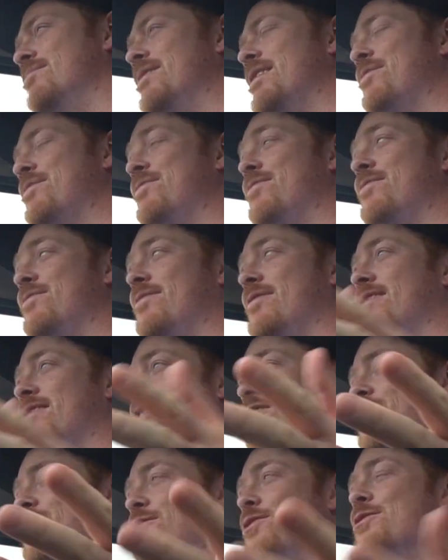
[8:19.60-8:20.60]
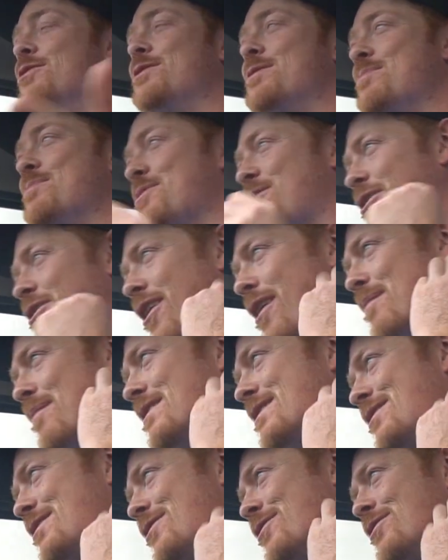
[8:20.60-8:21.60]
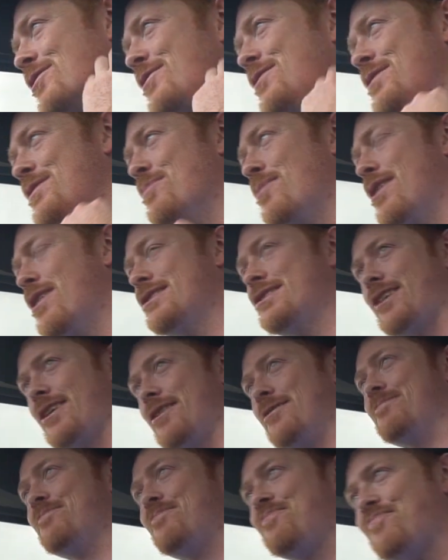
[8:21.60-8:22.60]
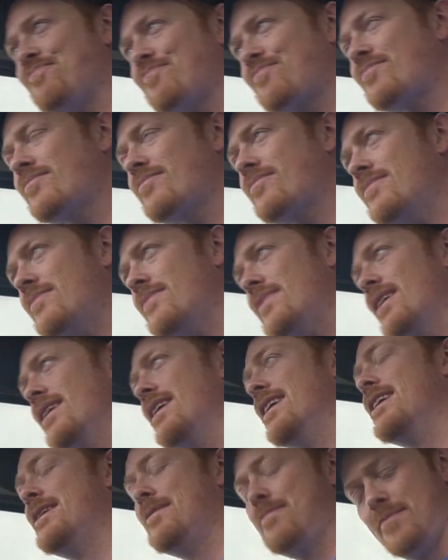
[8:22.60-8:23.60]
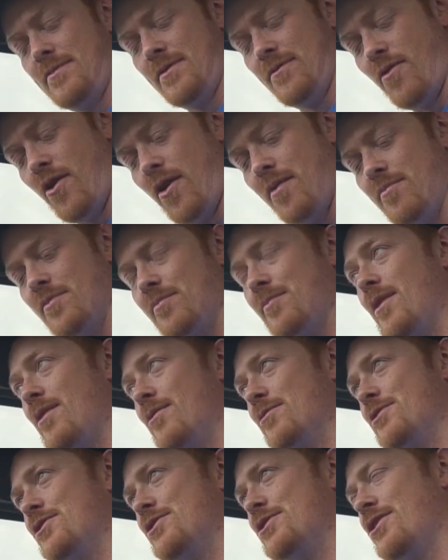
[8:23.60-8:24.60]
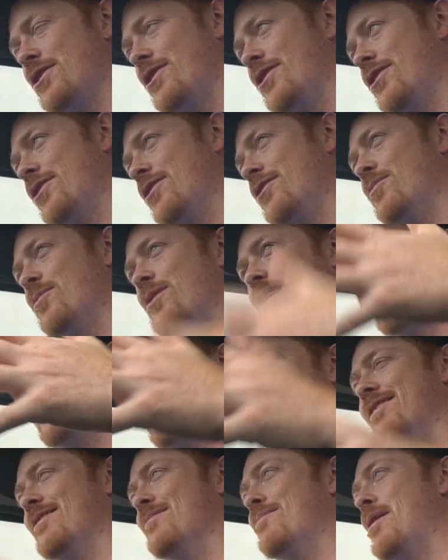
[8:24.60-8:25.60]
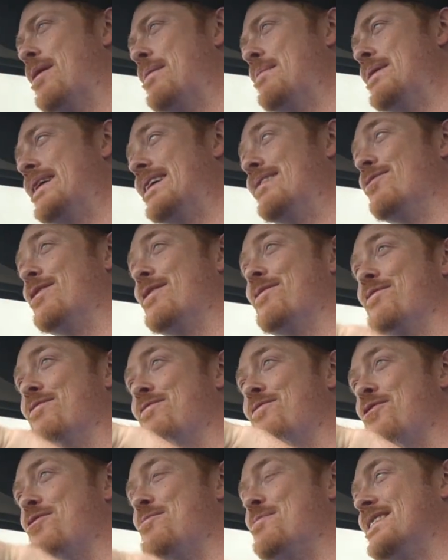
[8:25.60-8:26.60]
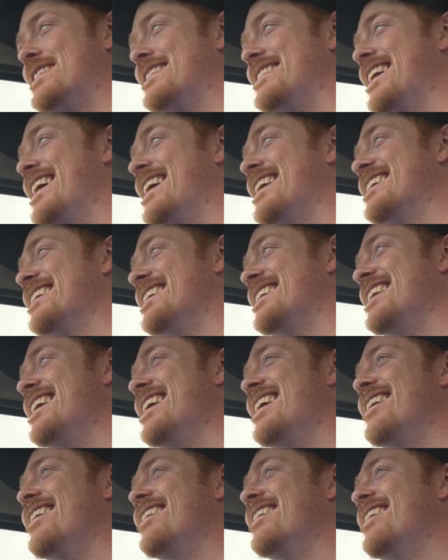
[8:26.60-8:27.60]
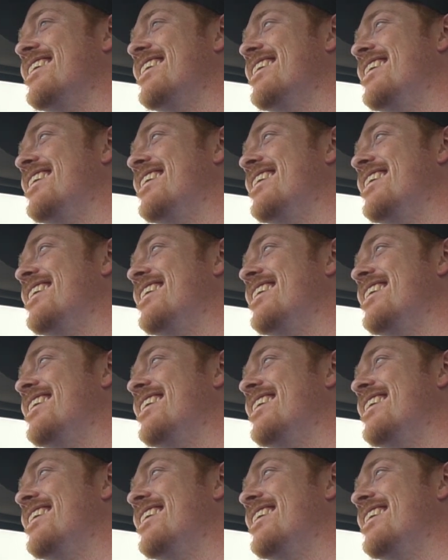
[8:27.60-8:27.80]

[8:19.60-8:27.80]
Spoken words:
if you're a new subscriber to my channel, the Ryan Blue Bowen Show, whatever it might be, whatever form it's taken now,